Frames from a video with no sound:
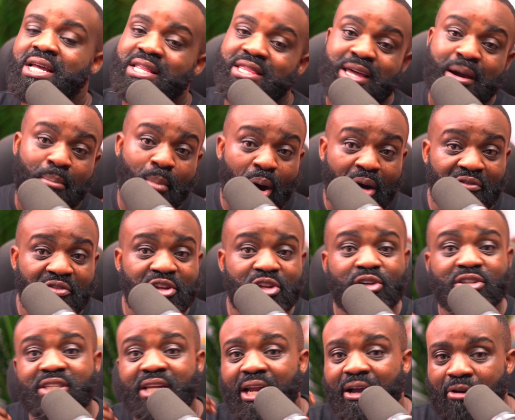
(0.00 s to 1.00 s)
There are more
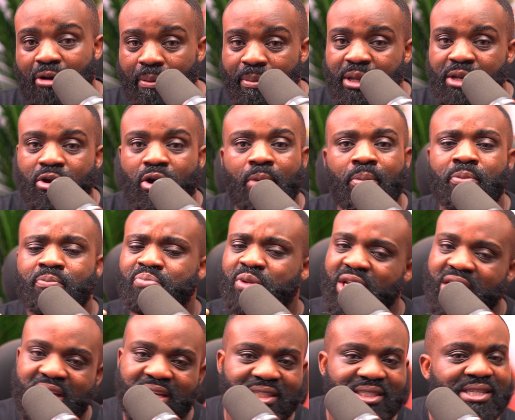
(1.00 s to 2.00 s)
videos that are coming up.
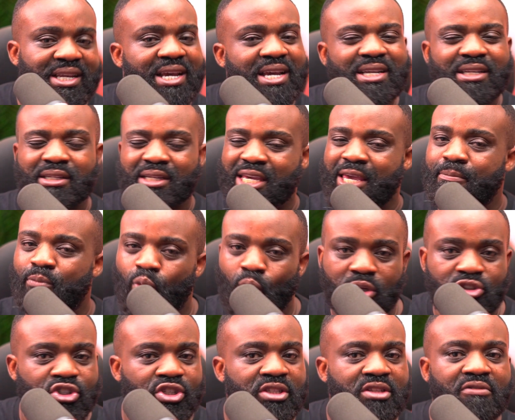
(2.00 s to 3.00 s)
Please keep
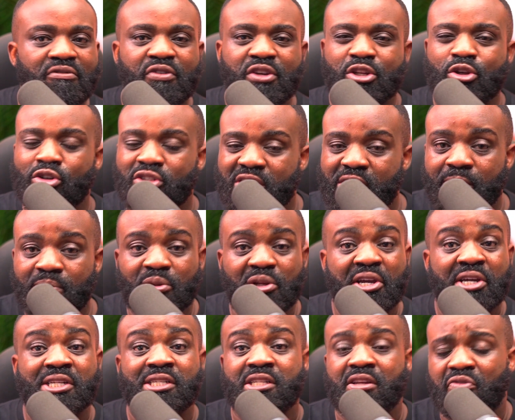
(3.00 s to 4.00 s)
watching the videos, keep
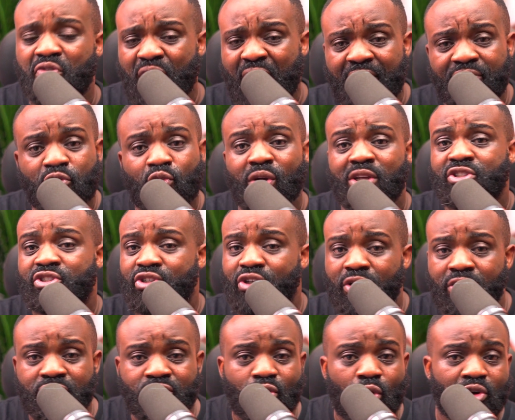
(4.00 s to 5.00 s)
learning. If you have
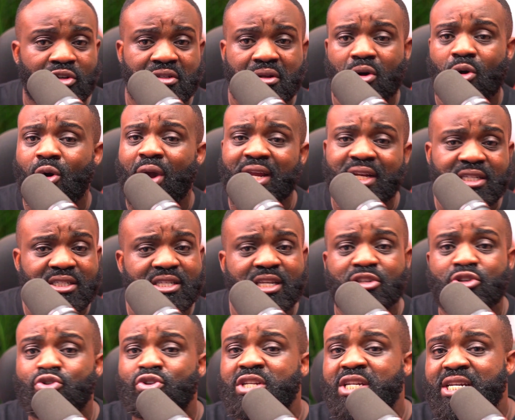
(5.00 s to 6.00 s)
questions or
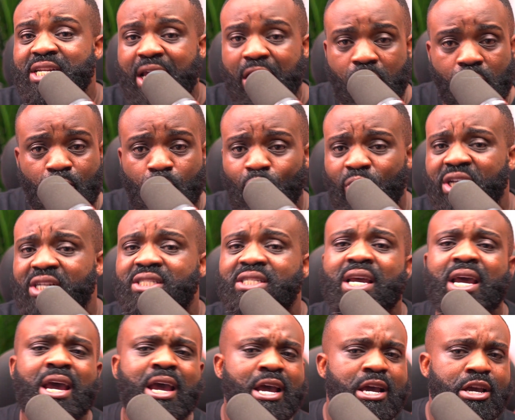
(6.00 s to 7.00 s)
anything you need help with,